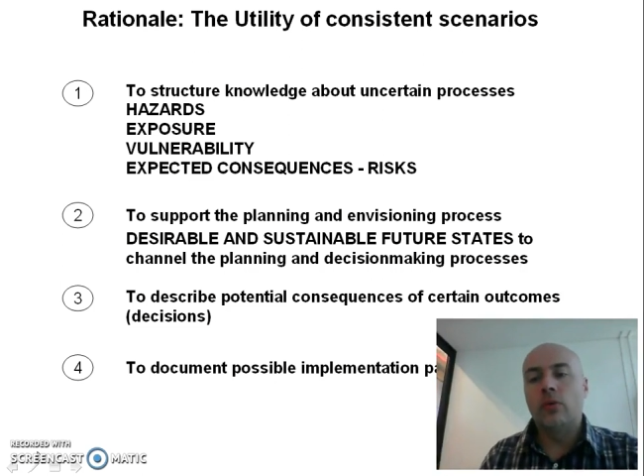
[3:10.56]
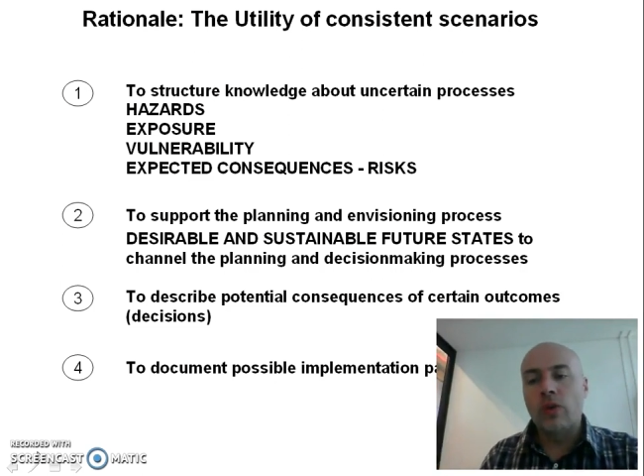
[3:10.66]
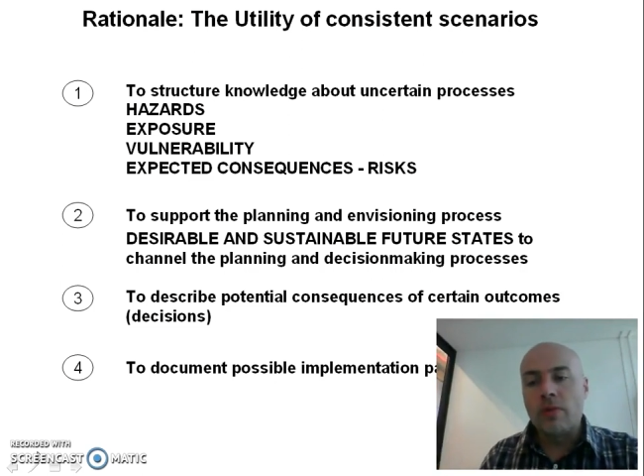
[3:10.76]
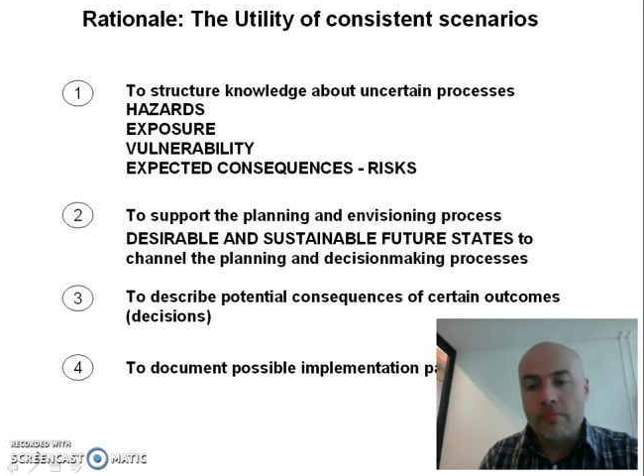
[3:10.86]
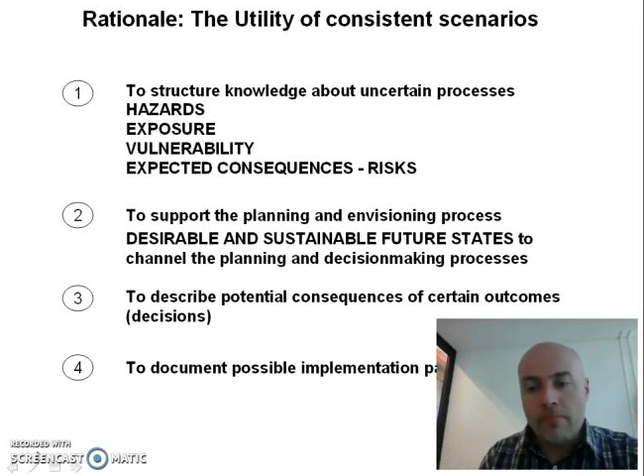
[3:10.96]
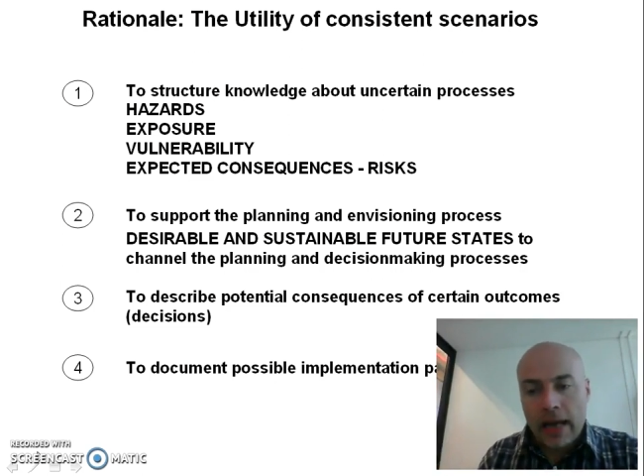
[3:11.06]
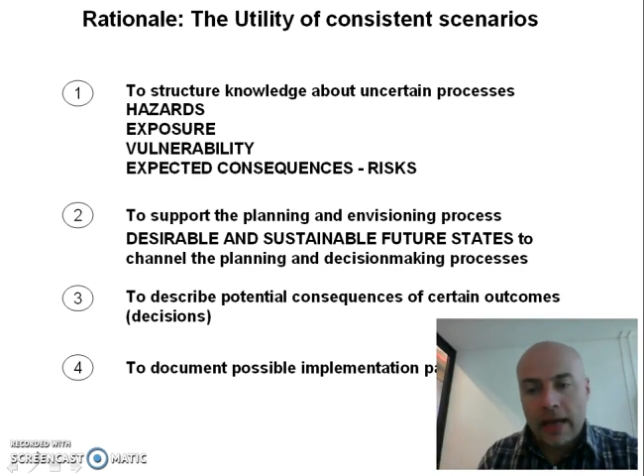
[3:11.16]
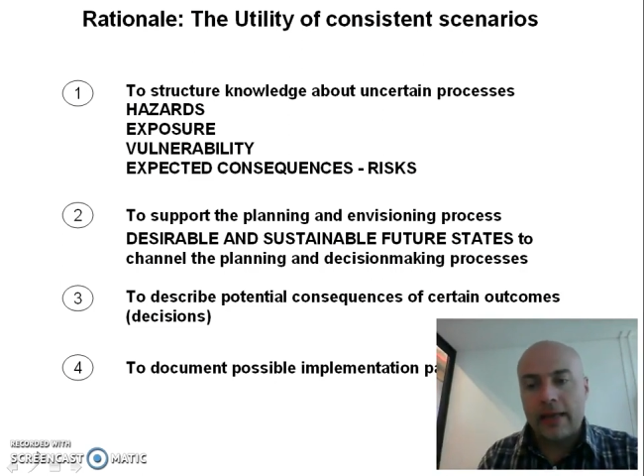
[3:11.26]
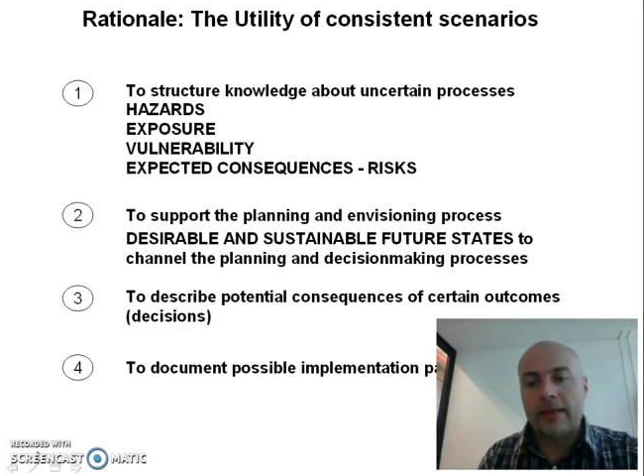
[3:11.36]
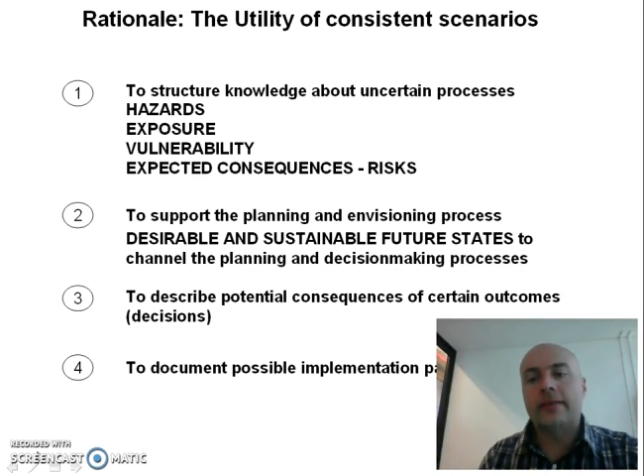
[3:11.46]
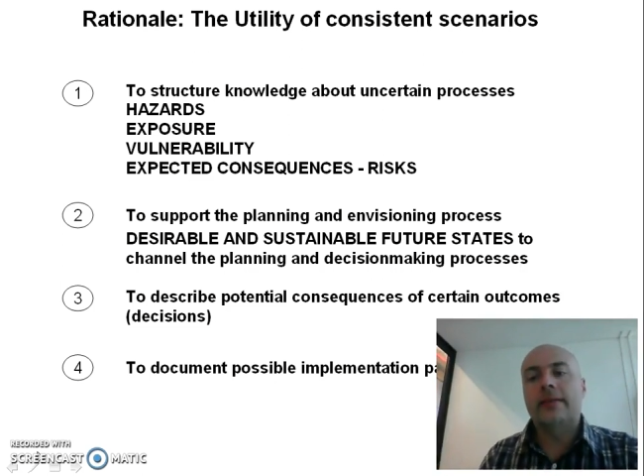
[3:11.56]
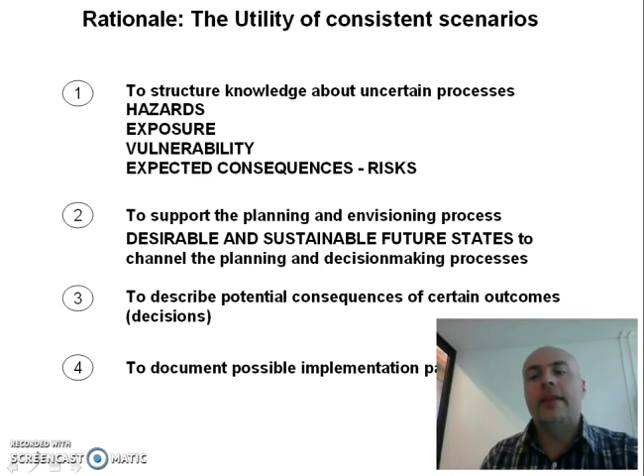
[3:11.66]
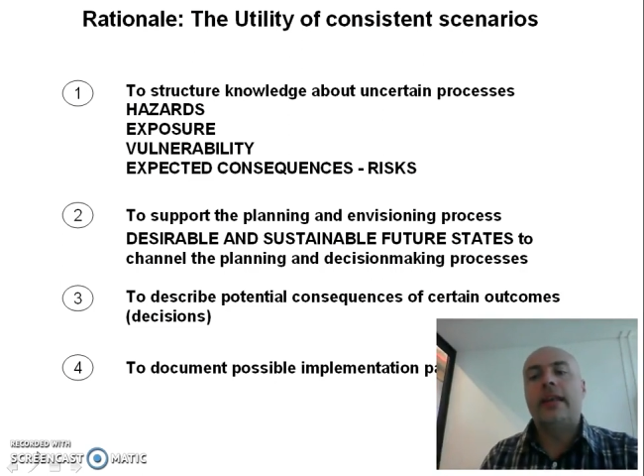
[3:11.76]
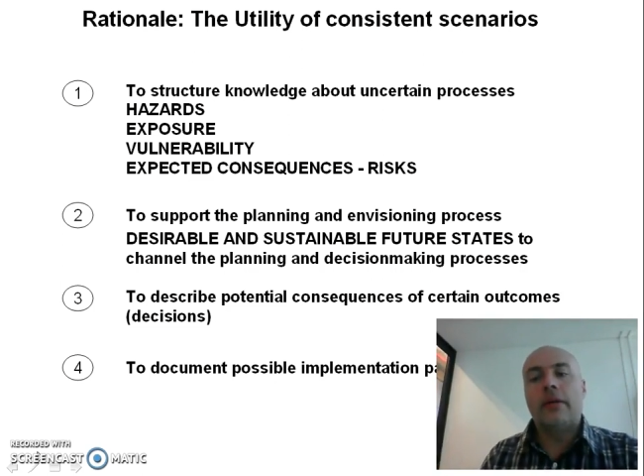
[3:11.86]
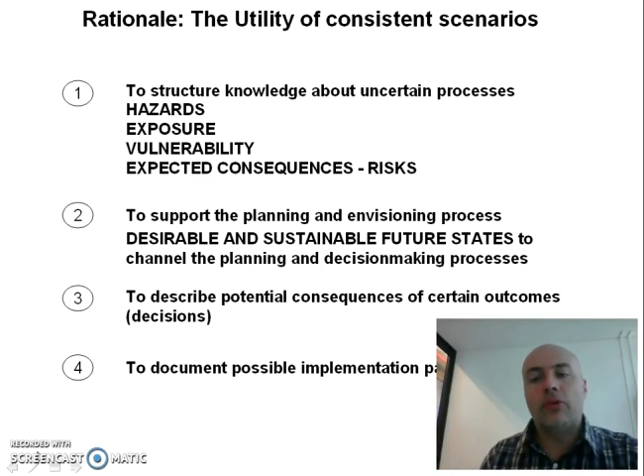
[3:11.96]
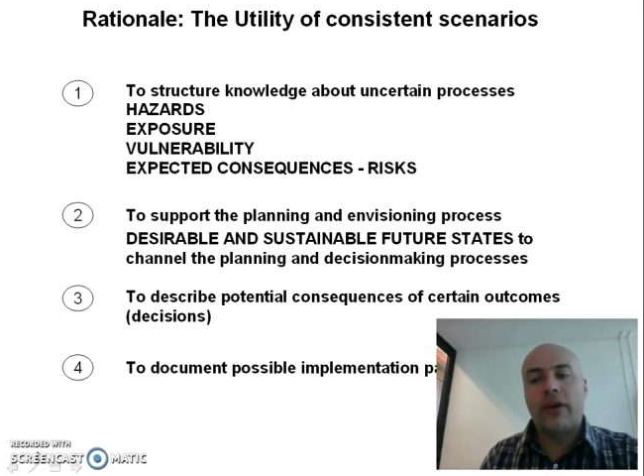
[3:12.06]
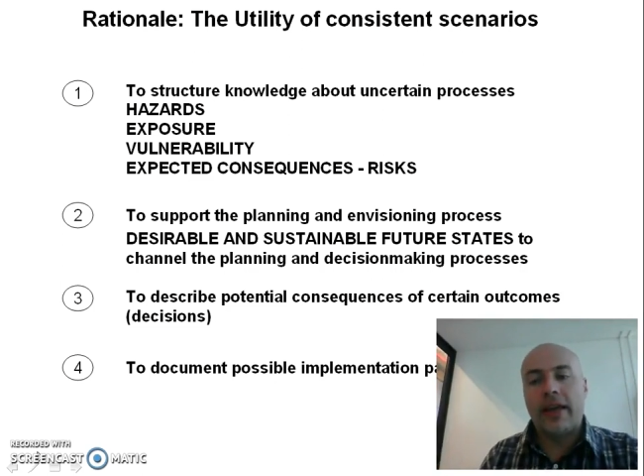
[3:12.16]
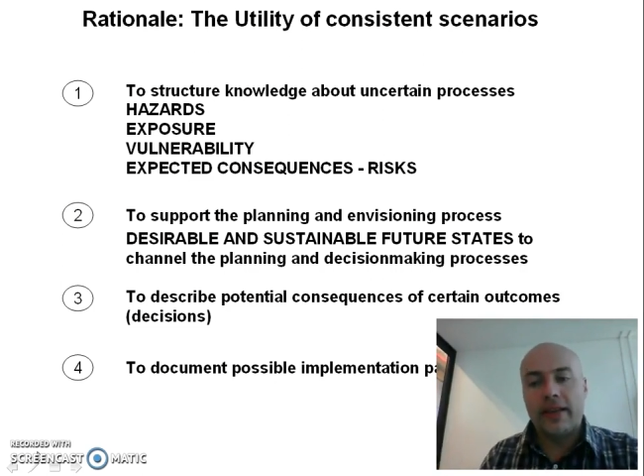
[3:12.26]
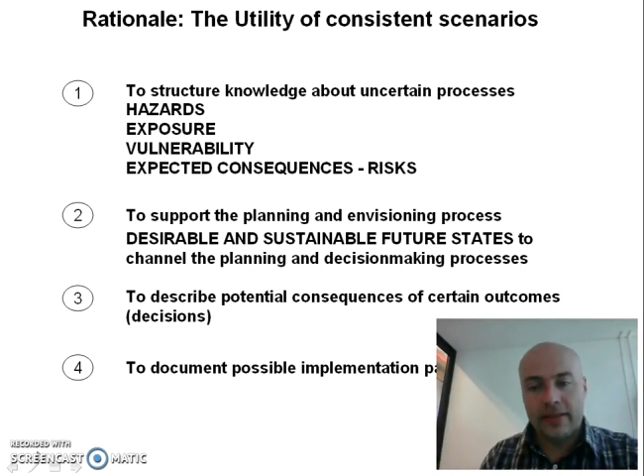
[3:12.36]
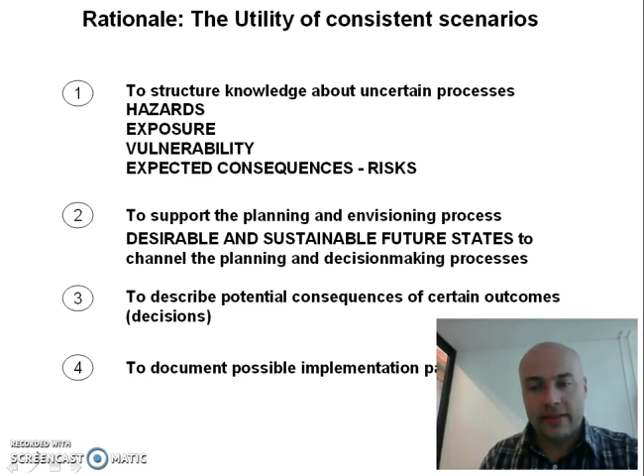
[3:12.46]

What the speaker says: we might elaborate